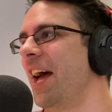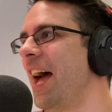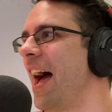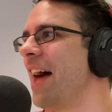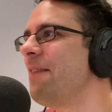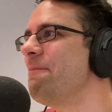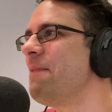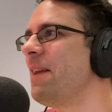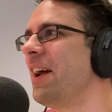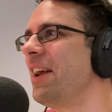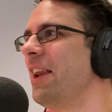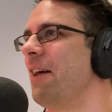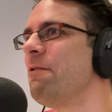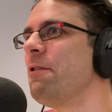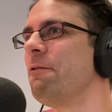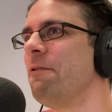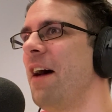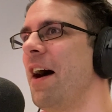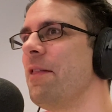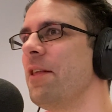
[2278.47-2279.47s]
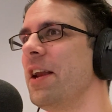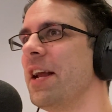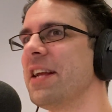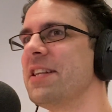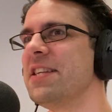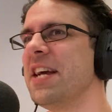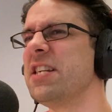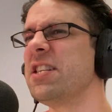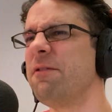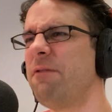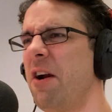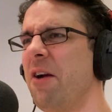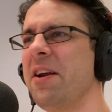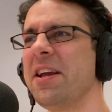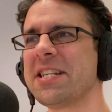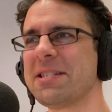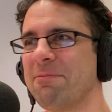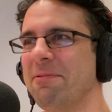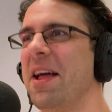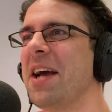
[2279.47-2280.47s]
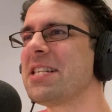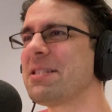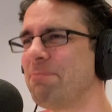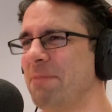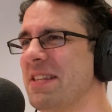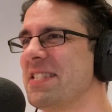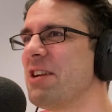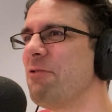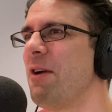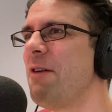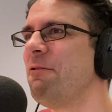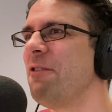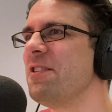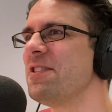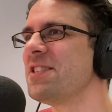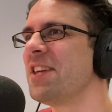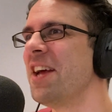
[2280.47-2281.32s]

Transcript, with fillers: And, but I love the fact that it contains a very explicit reference.